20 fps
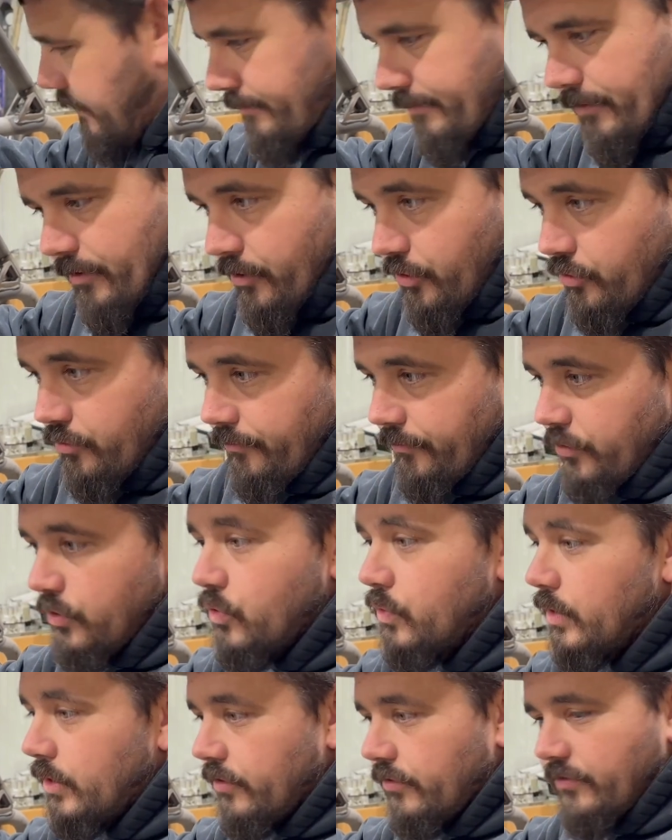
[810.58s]
for new
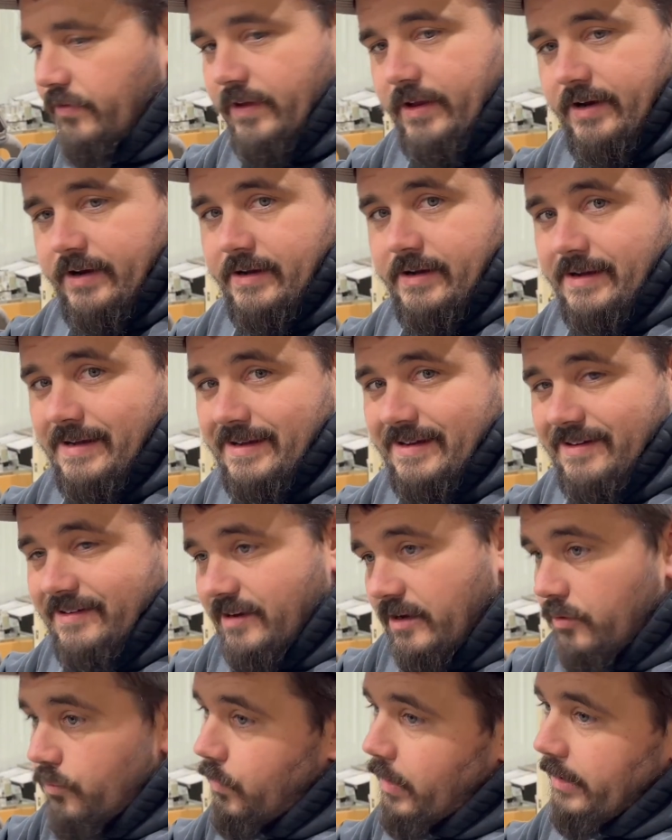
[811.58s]
viewers that
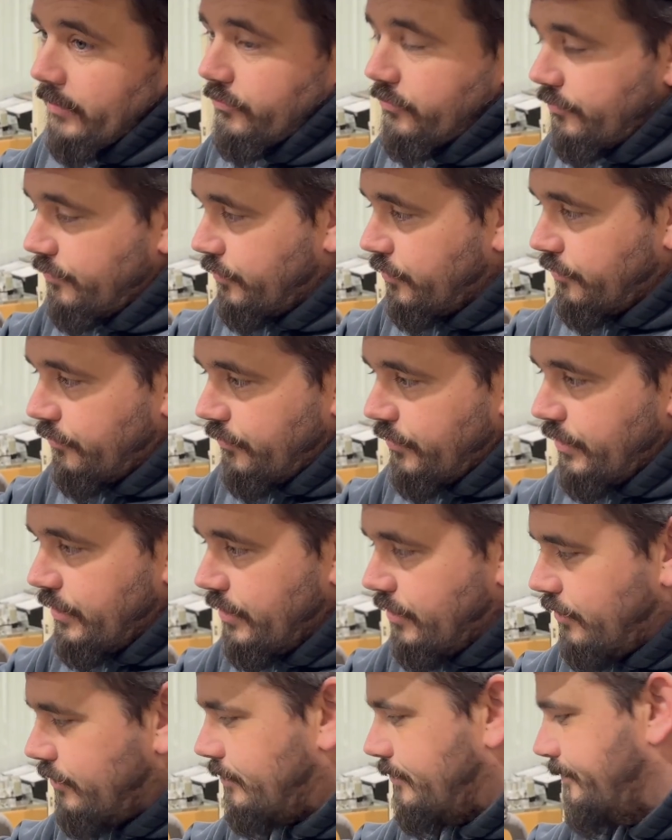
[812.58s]
didn't watch the first
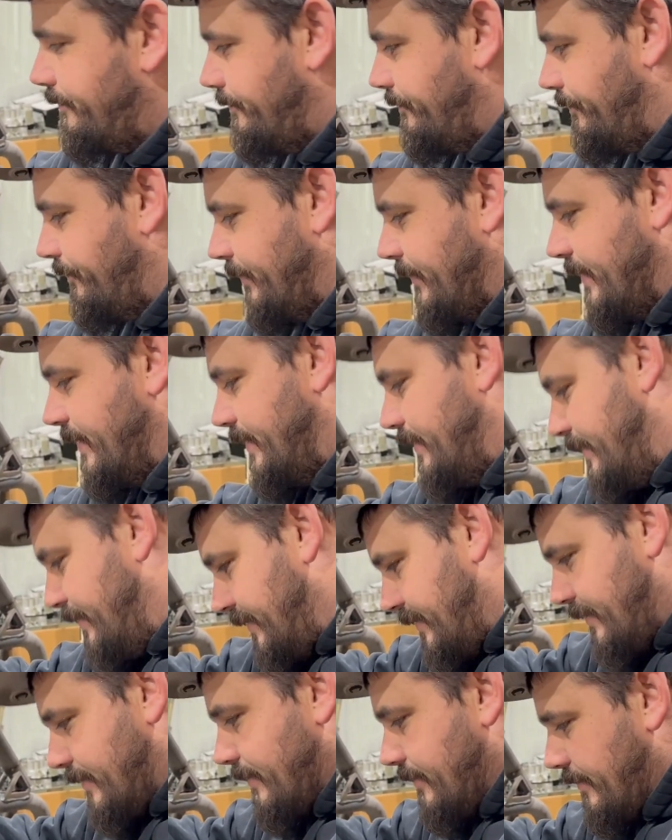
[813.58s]
video,
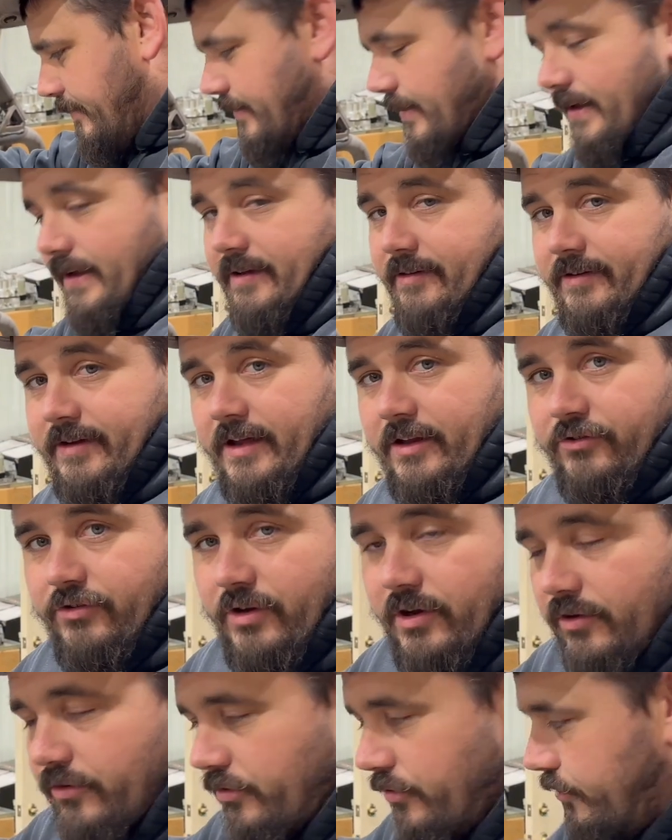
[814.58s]
they get to catch
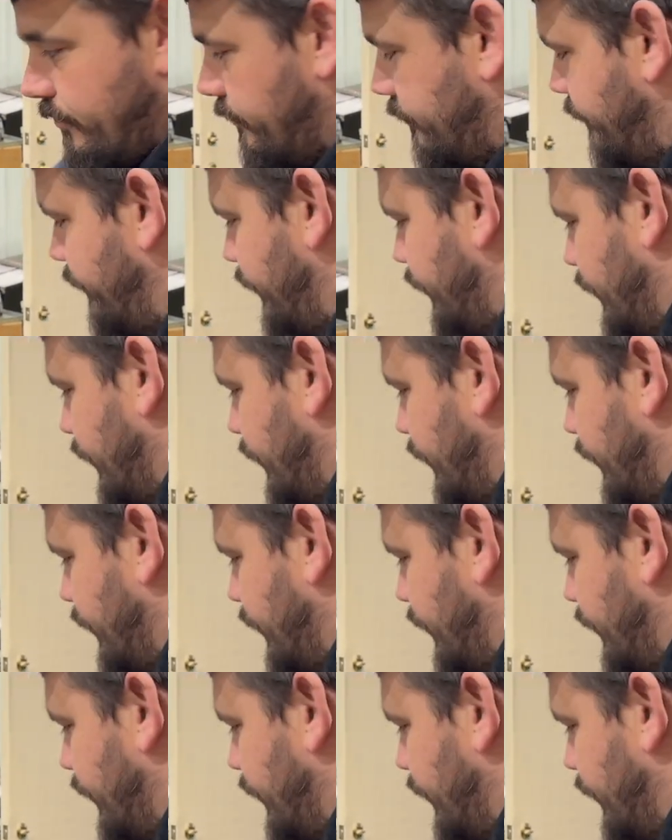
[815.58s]
on too. So